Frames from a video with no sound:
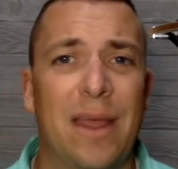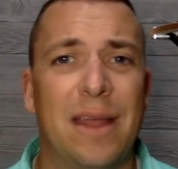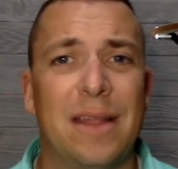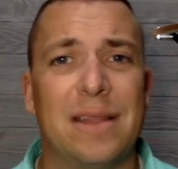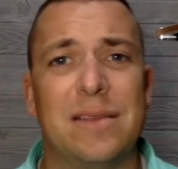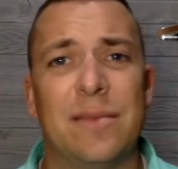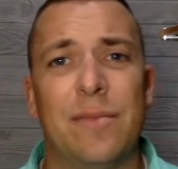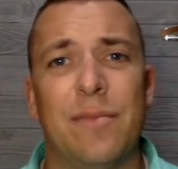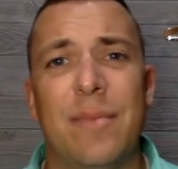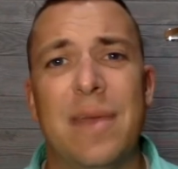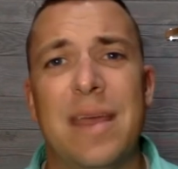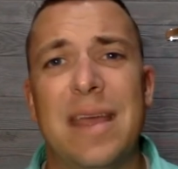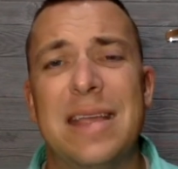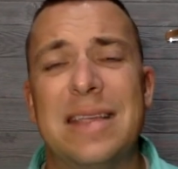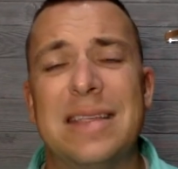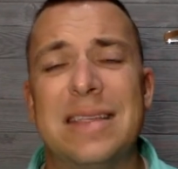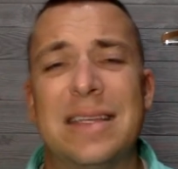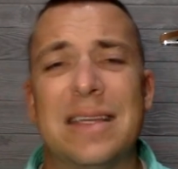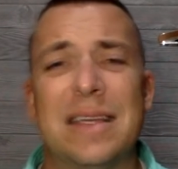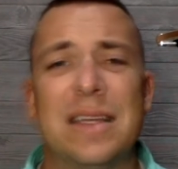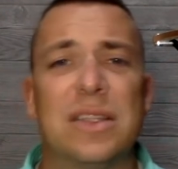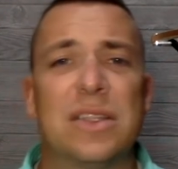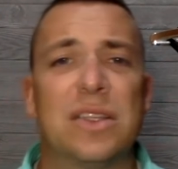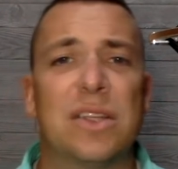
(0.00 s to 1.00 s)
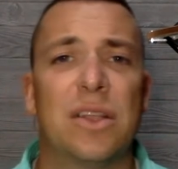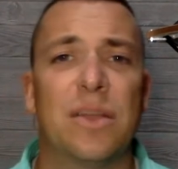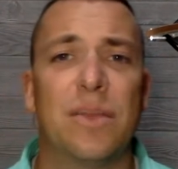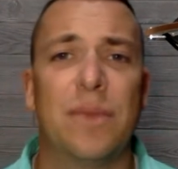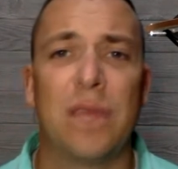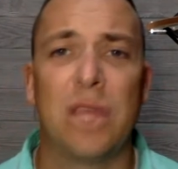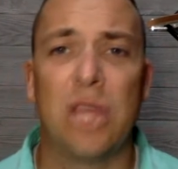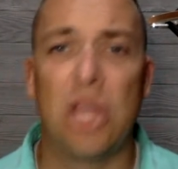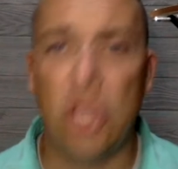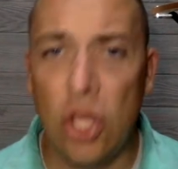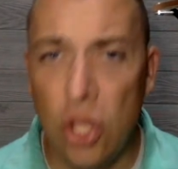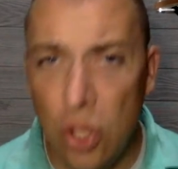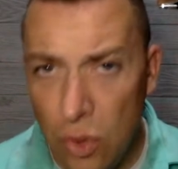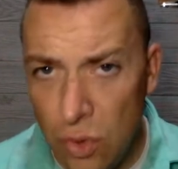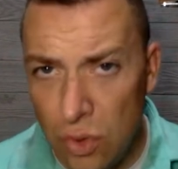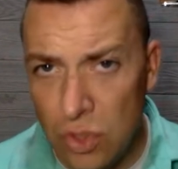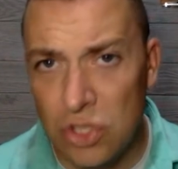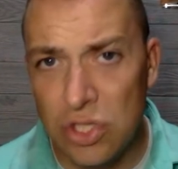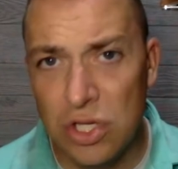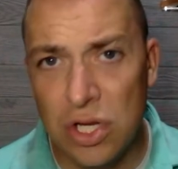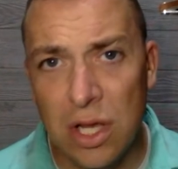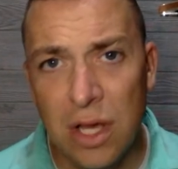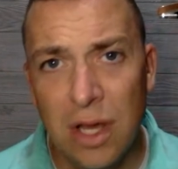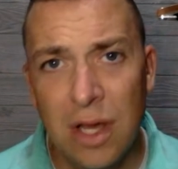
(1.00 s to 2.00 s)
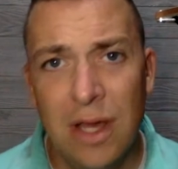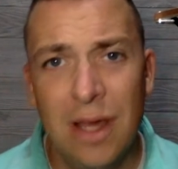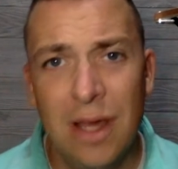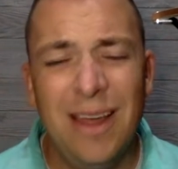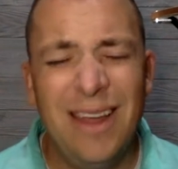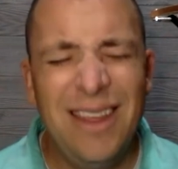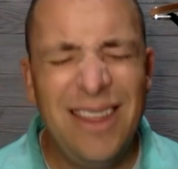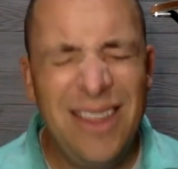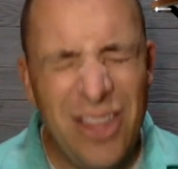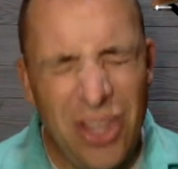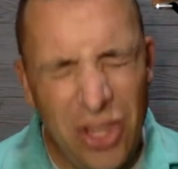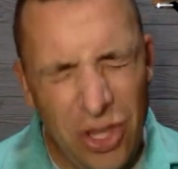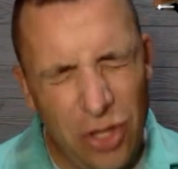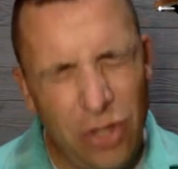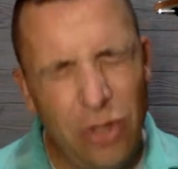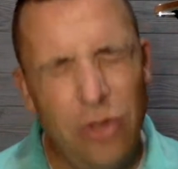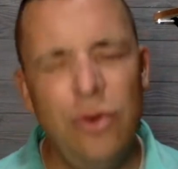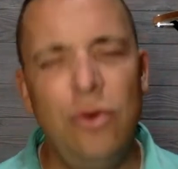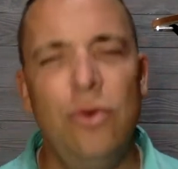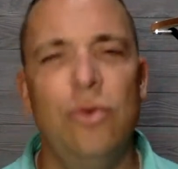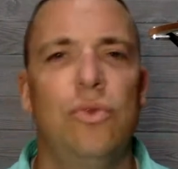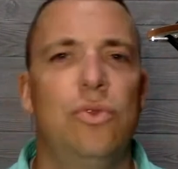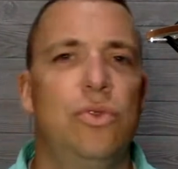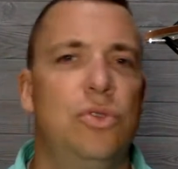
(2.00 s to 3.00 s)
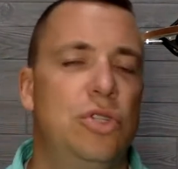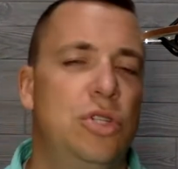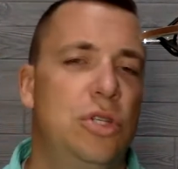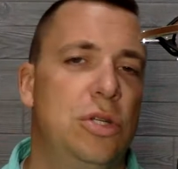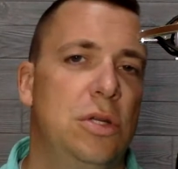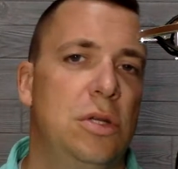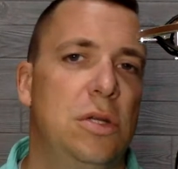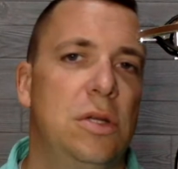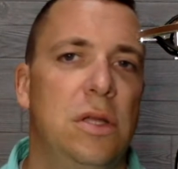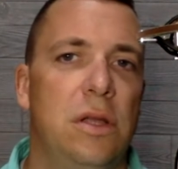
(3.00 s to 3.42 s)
It's amazing. It's going to be huge, huge.